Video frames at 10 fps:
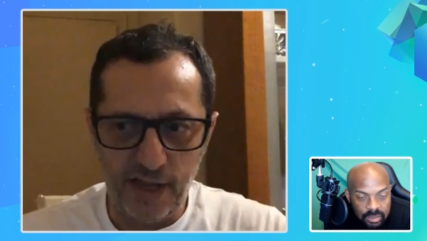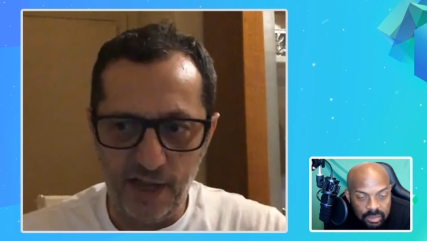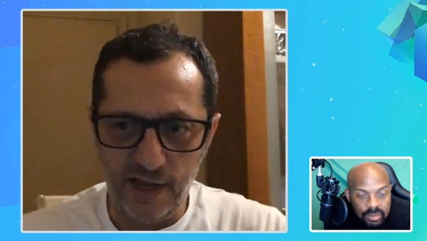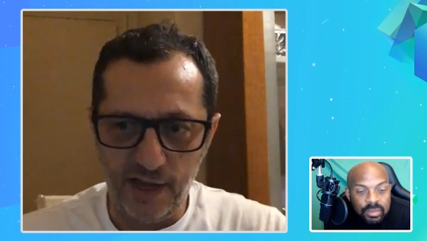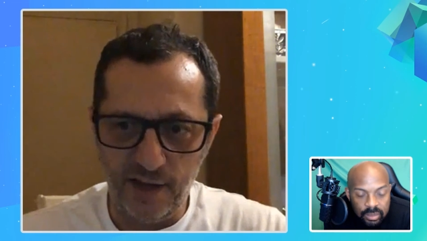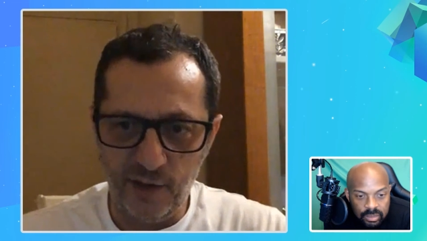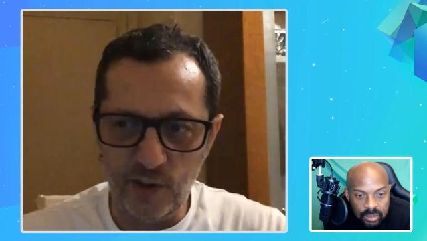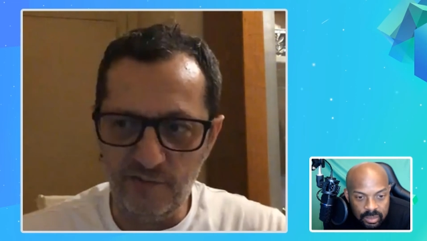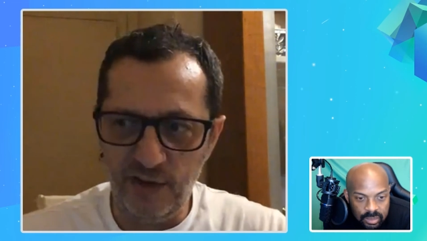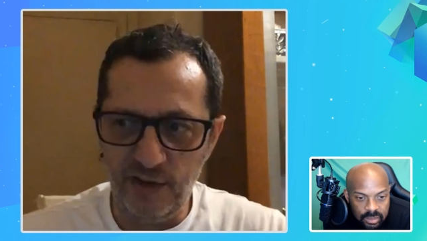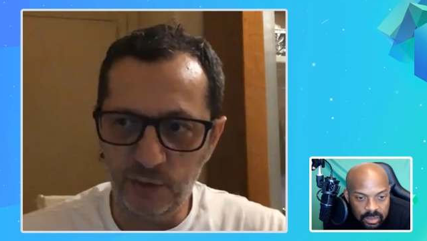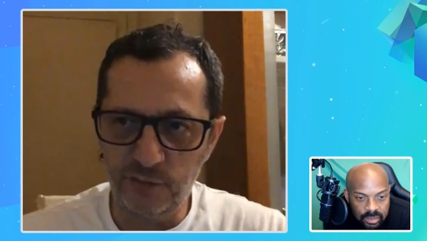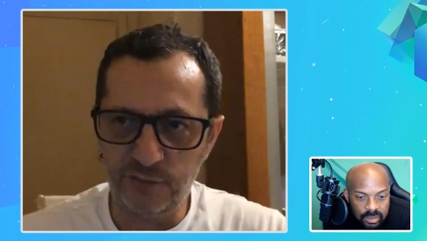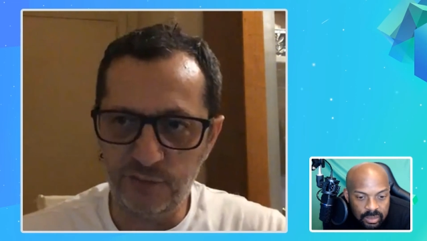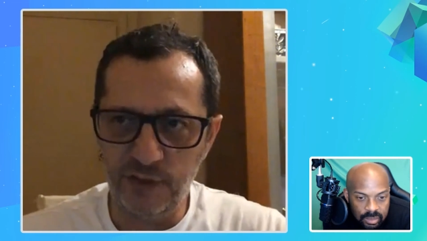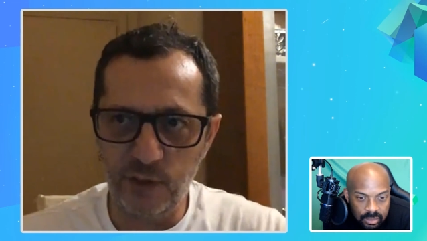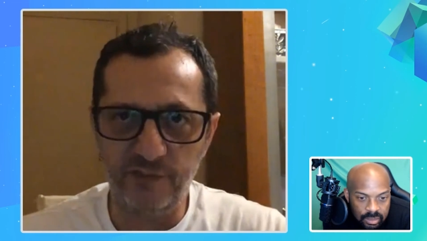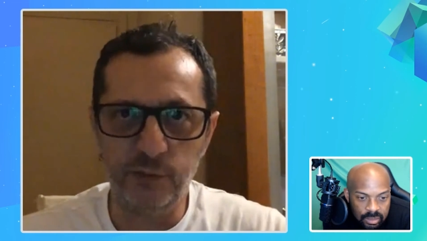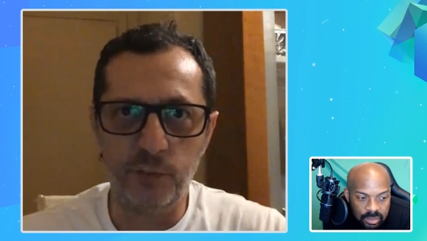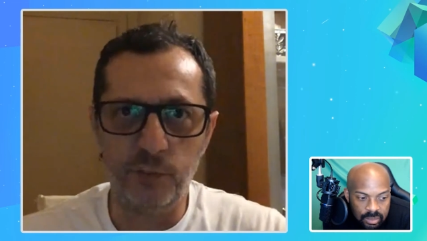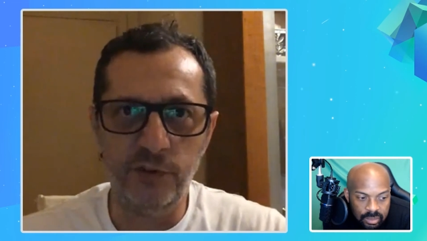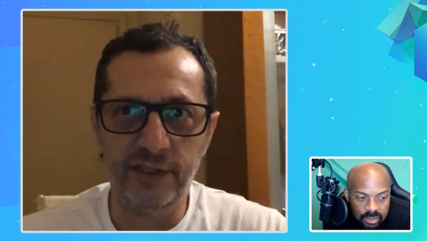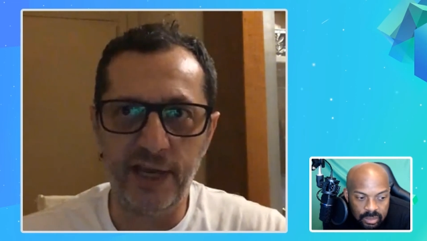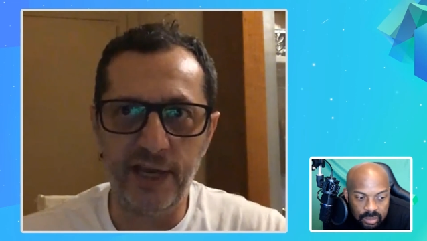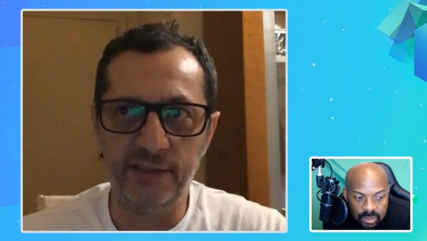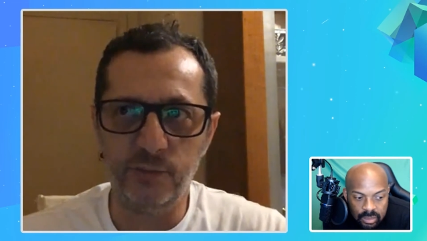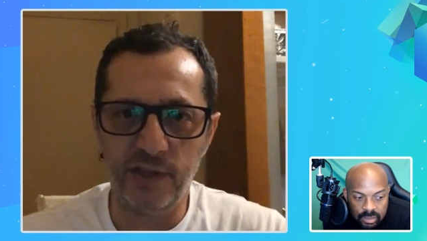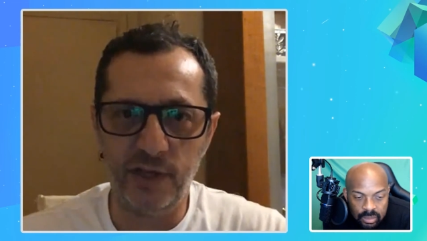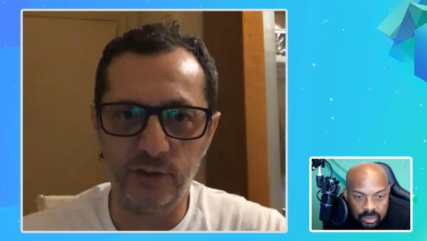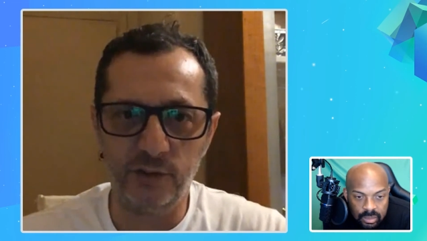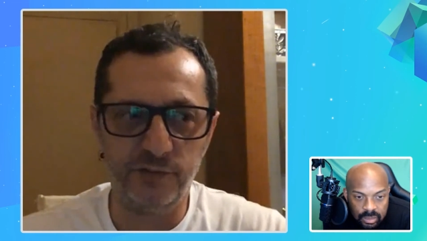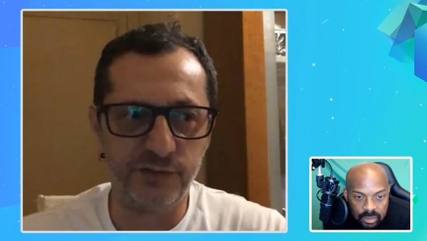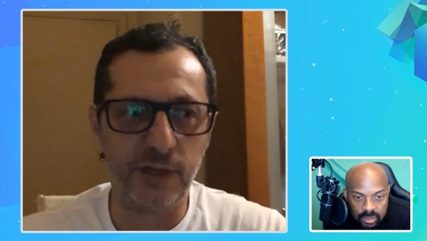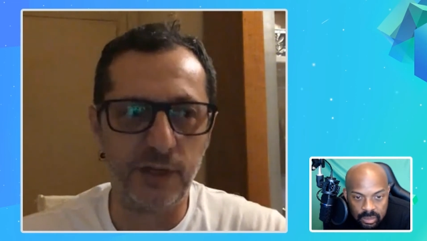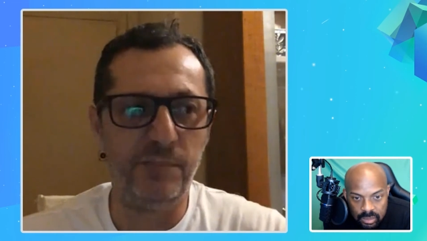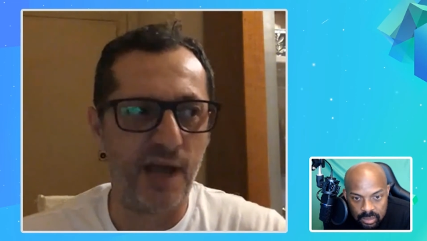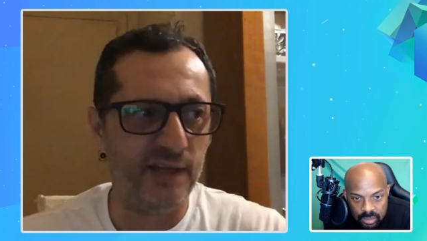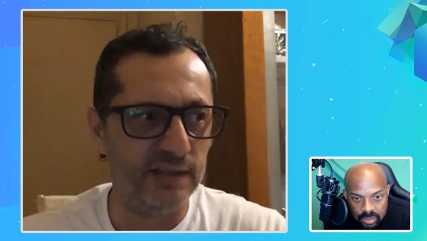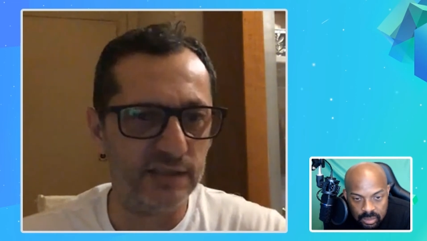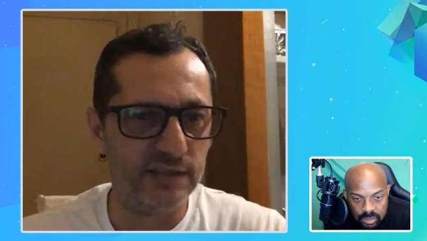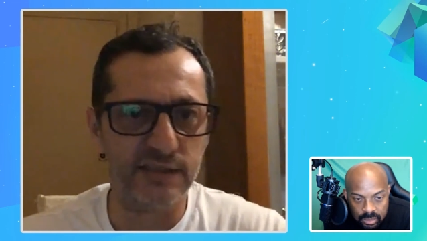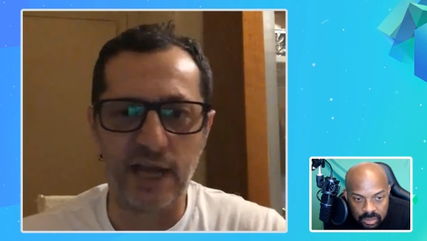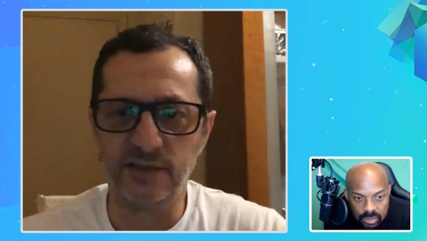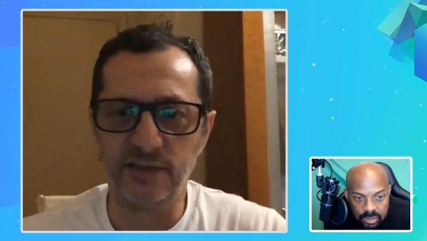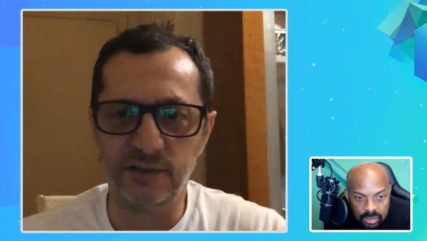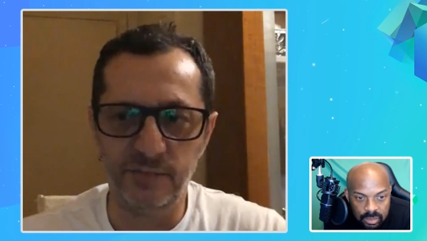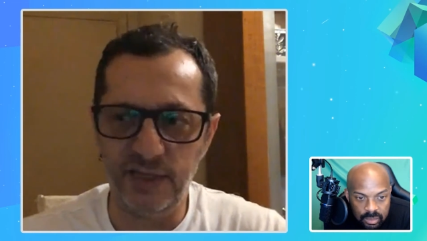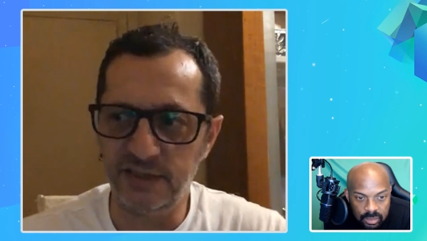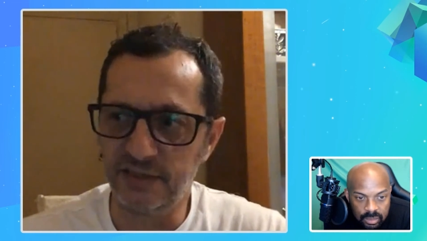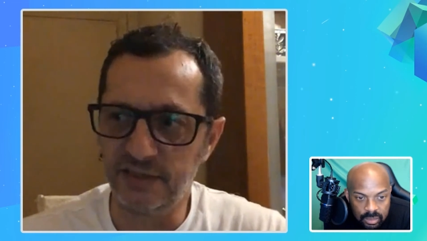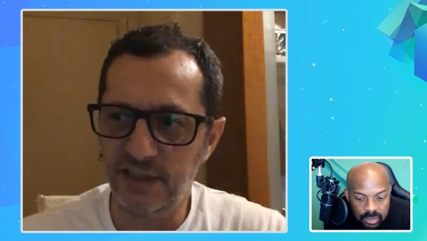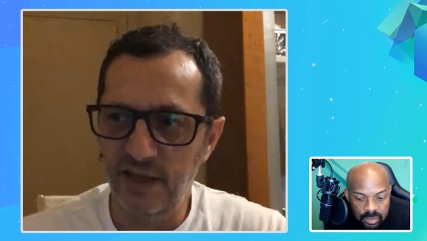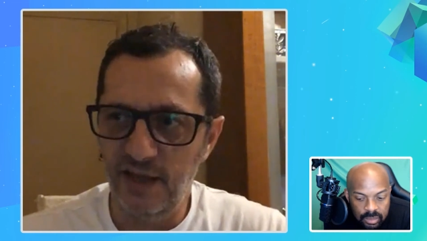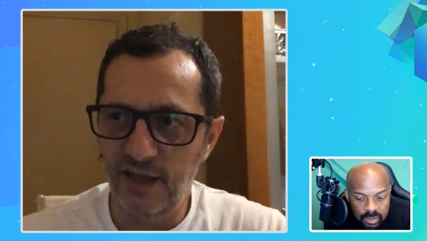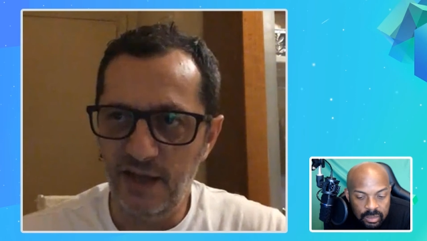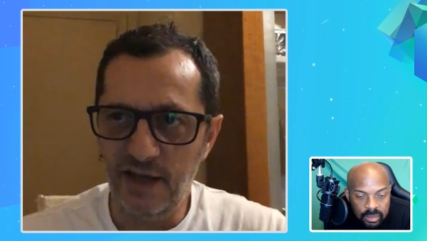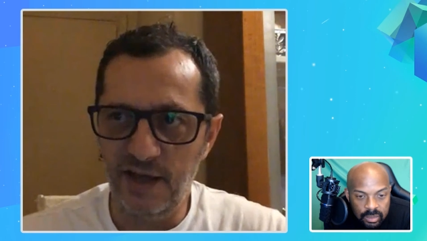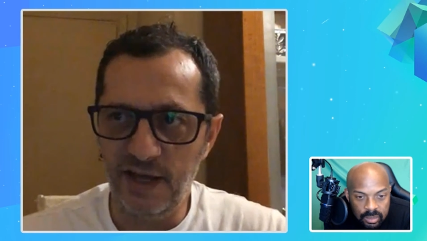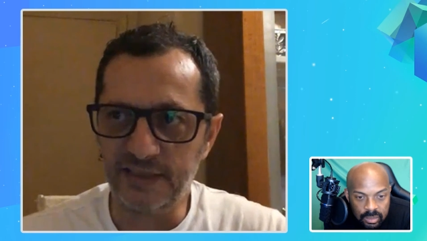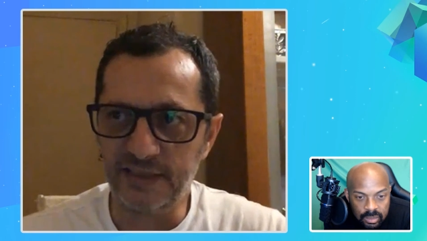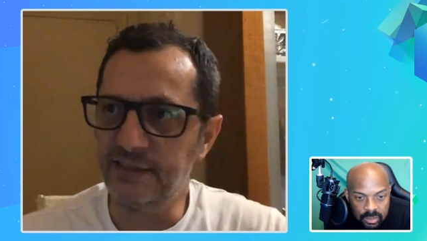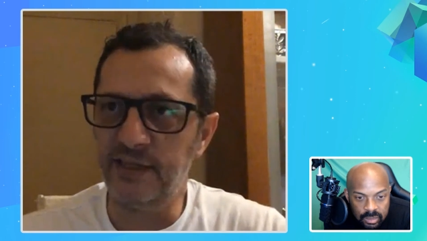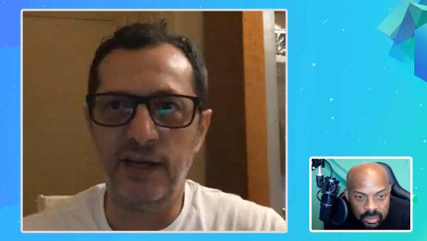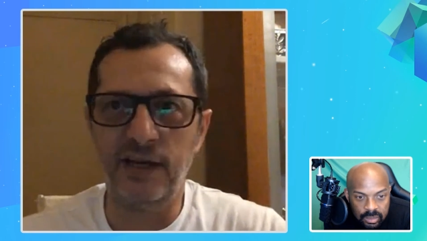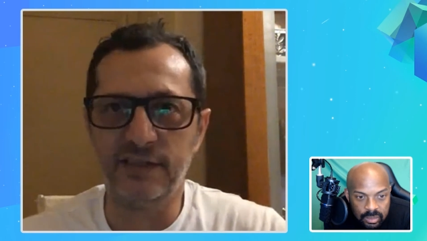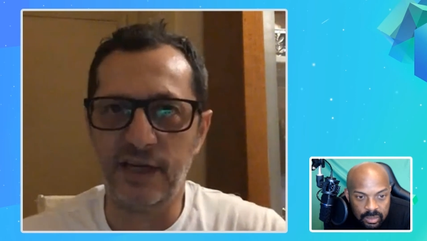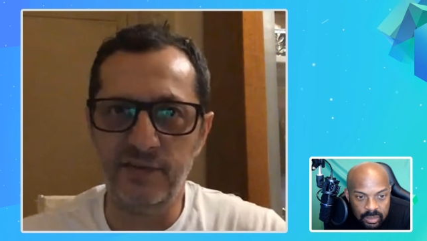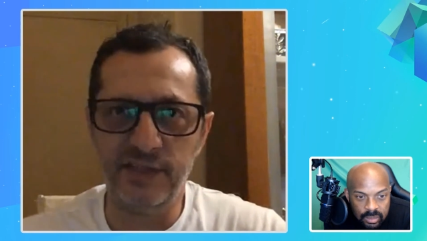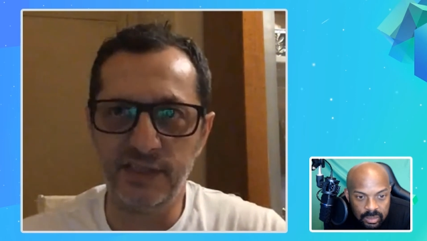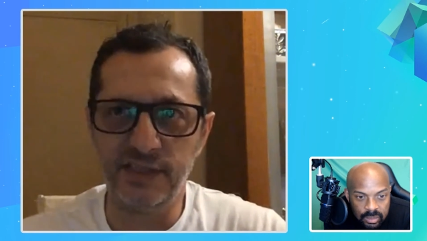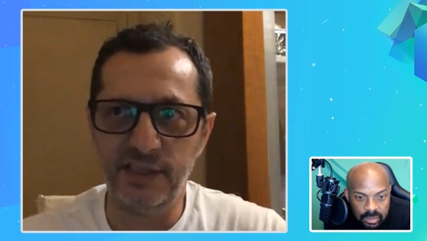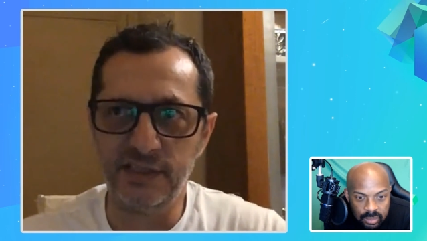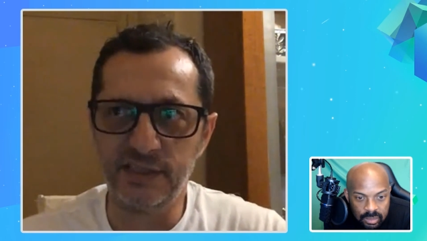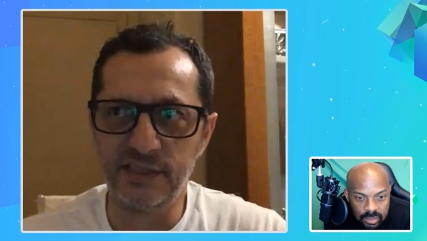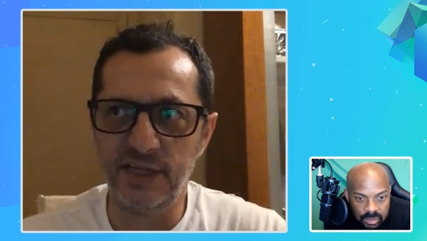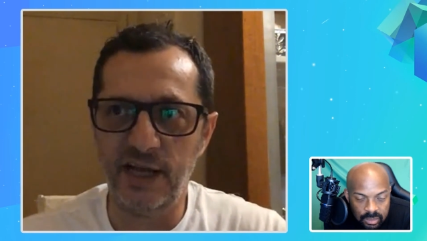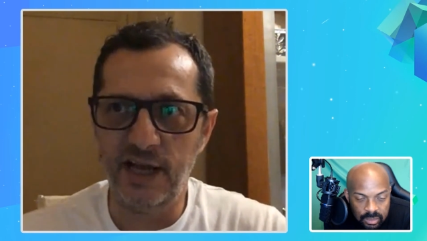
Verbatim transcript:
Speaker 1: Uh, you have a lot of you have to communicate with a lot of suppliers, customers, uh, external services.